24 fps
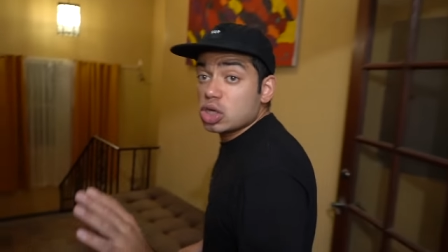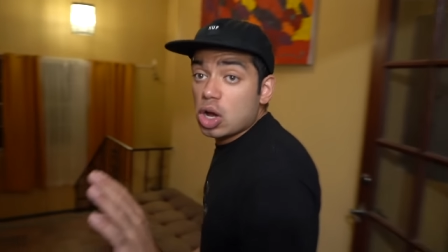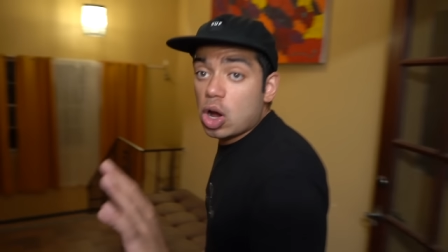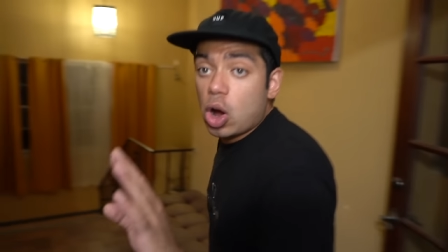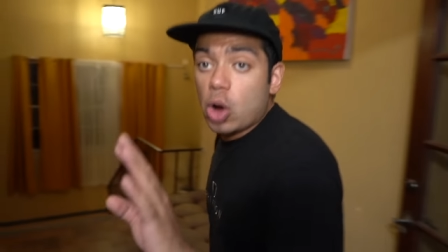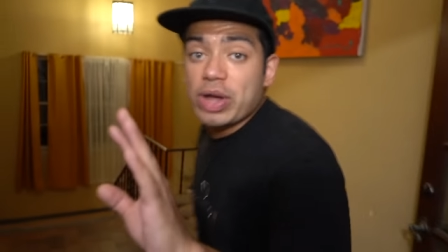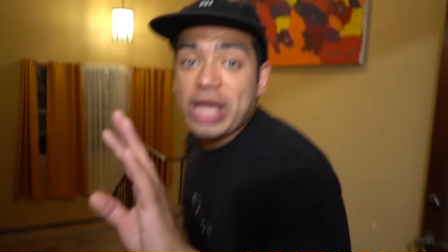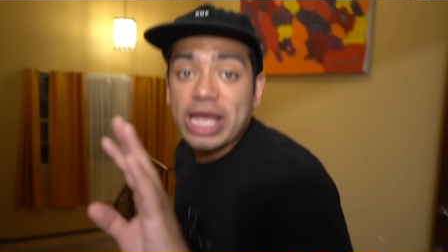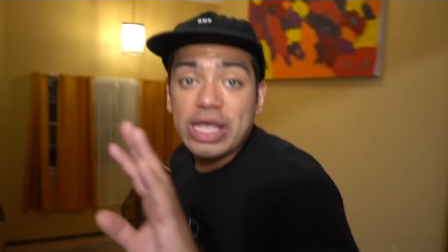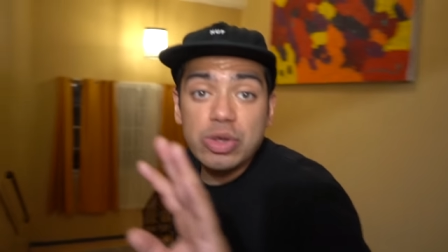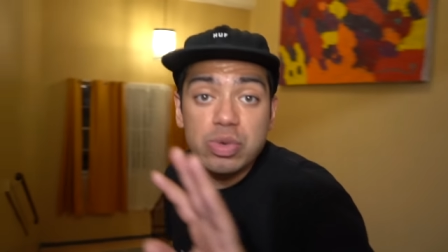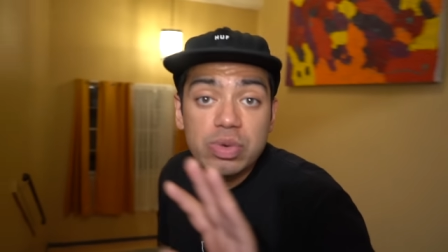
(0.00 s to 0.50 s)

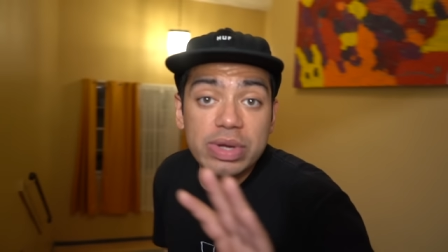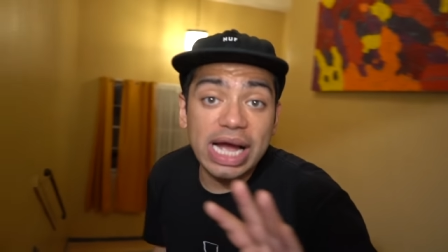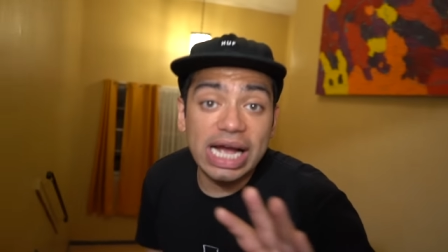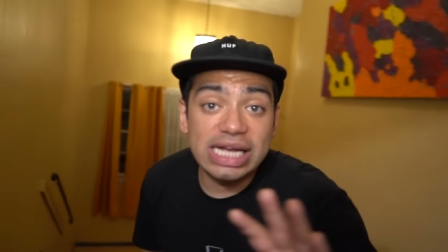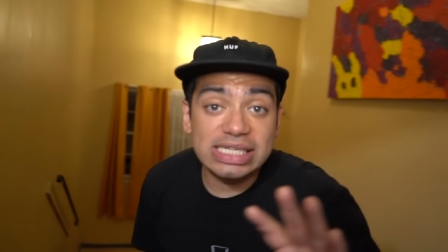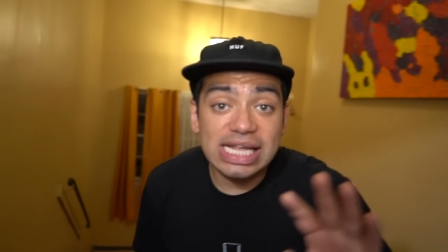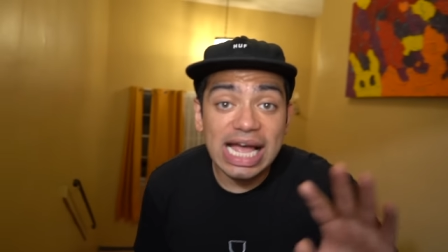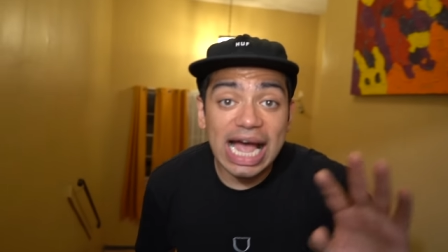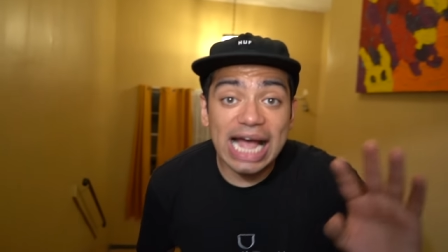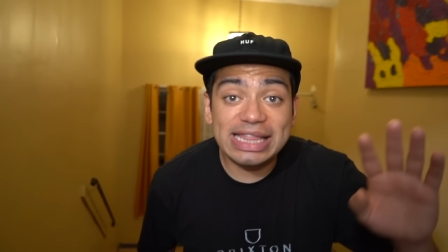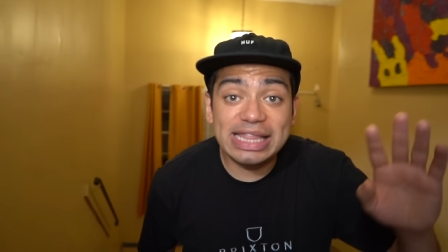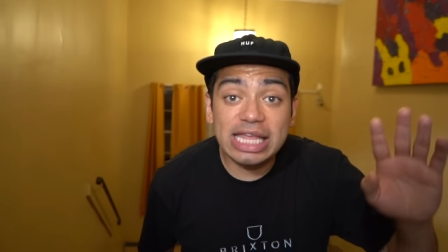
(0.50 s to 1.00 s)
Okay, you
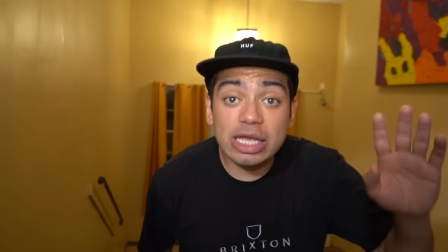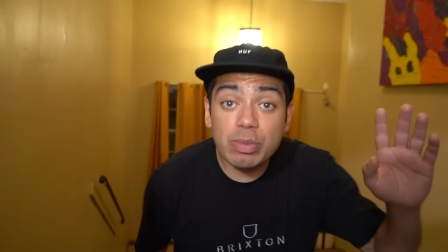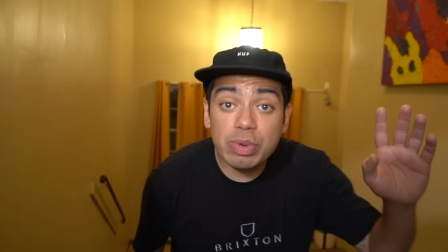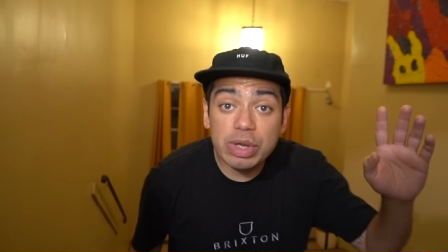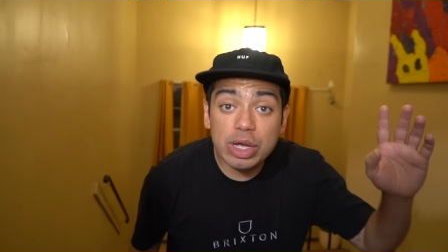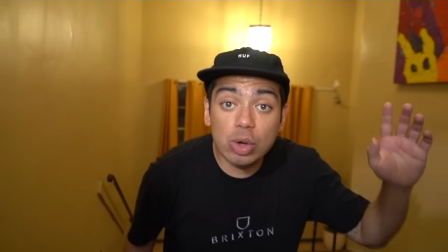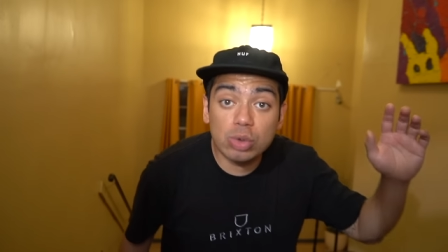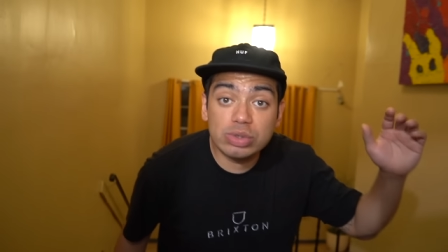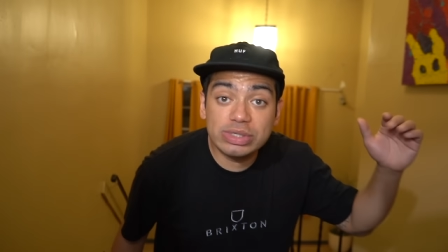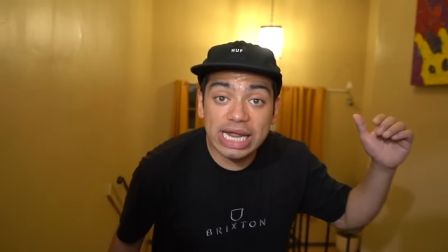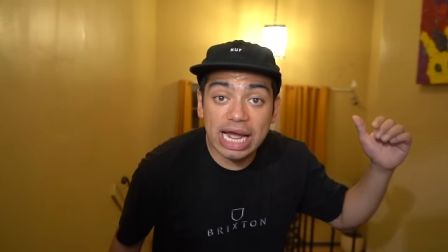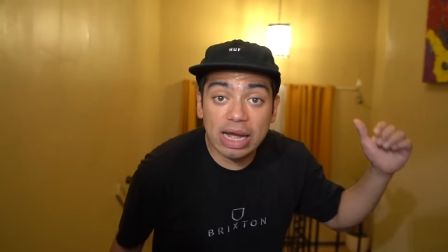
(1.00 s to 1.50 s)
guys, I think we
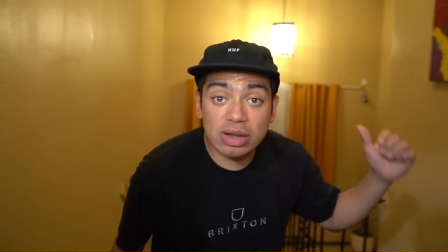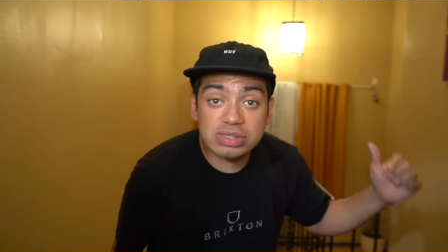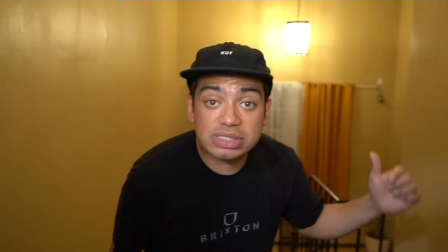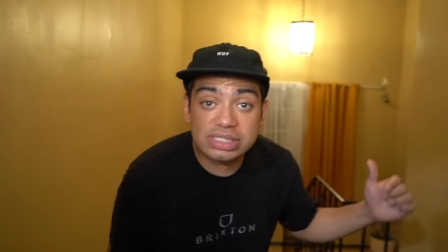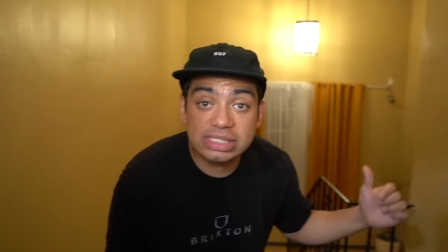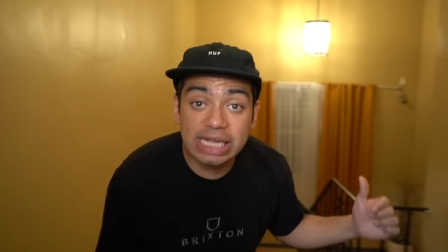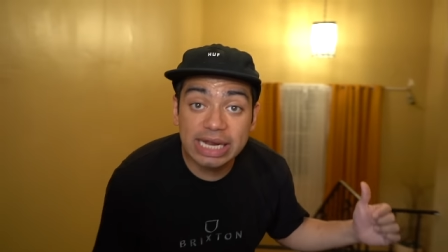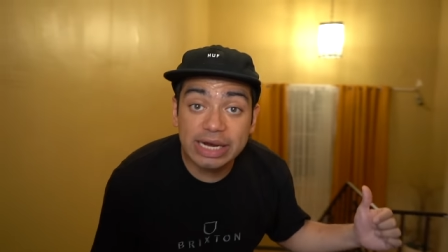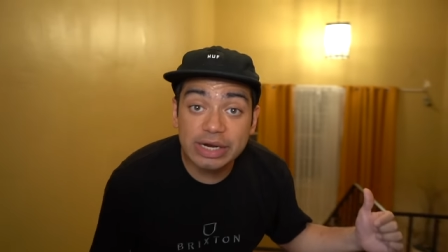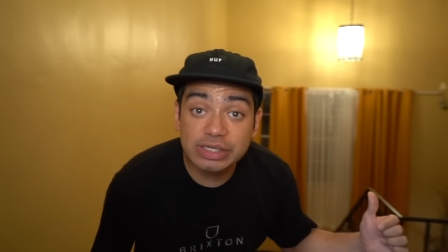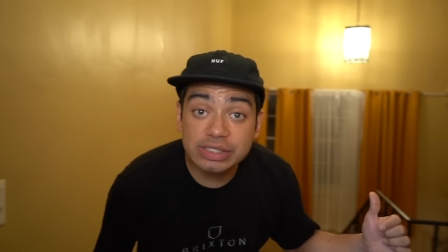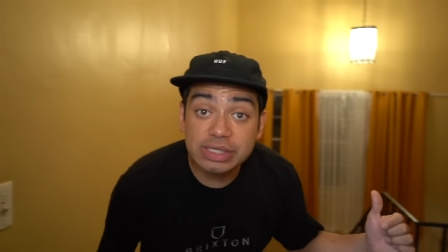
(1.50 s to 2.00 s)
go
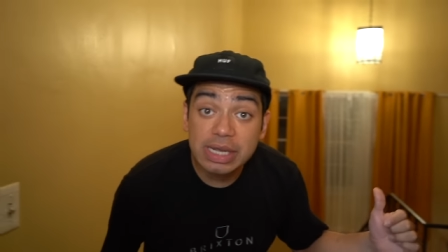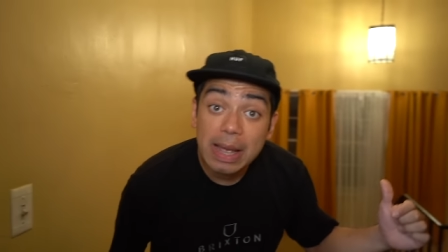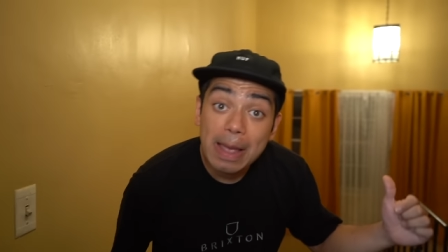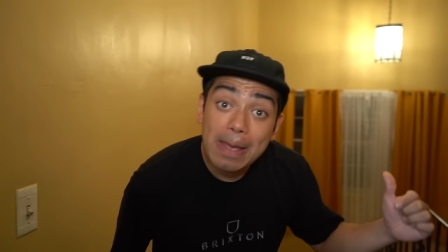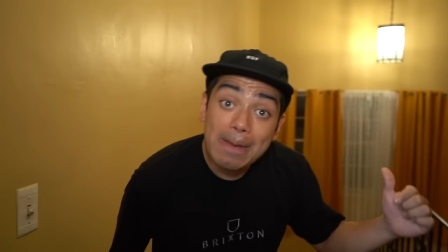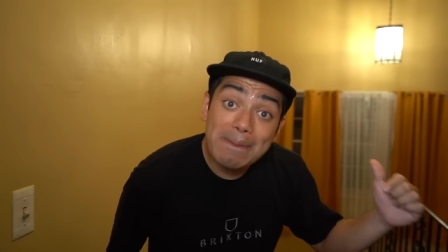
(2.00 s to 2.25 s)
downstairs.